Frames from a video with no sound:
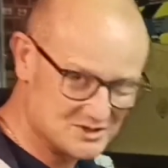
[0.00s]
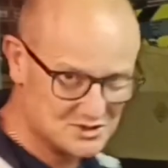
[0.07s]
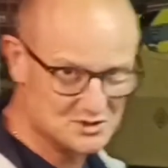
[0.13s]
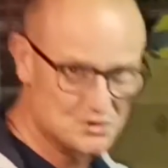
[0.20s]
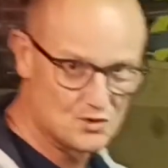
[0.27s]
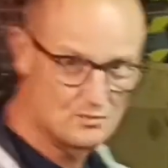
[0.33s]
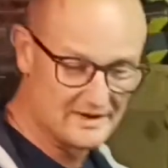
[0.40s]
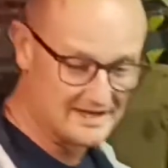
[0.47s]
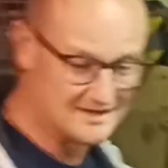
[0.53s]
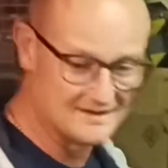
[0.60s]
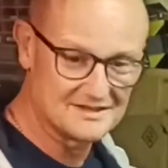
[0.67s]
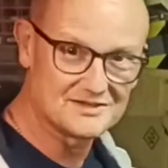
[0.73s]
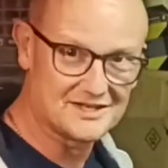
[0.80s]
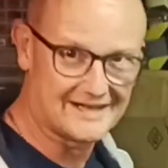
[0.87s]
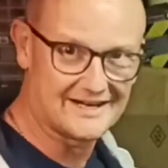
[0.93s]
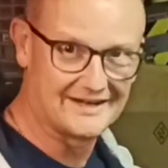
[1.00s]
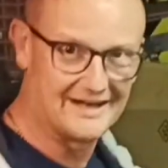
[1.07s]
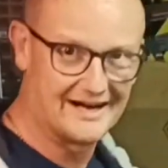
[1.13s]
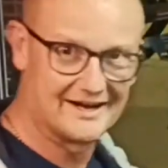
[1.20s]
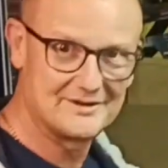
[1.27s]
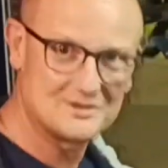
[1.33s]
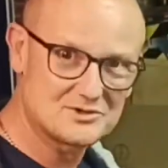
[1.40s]
This has all been second
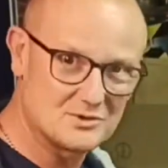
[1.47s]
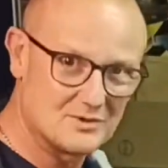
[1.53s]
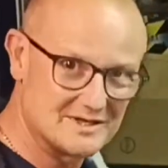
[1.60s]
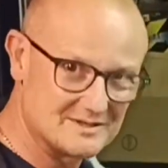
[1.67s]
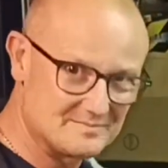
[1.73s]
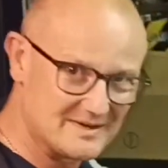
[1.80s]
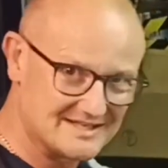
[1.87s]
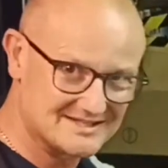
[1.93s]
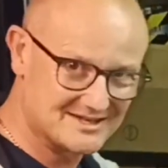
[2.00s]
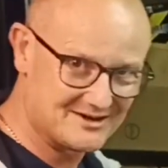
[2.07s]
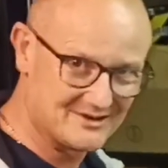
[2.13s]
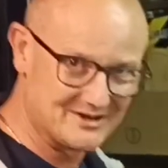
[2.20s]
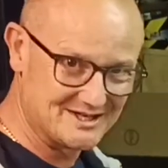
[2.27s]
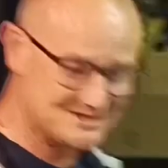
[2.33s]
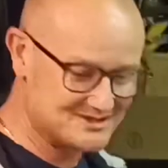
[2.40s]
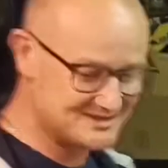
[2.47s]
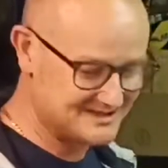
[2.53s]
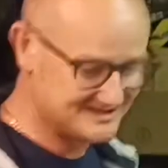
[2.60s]
hand. It's already a bit tarnished.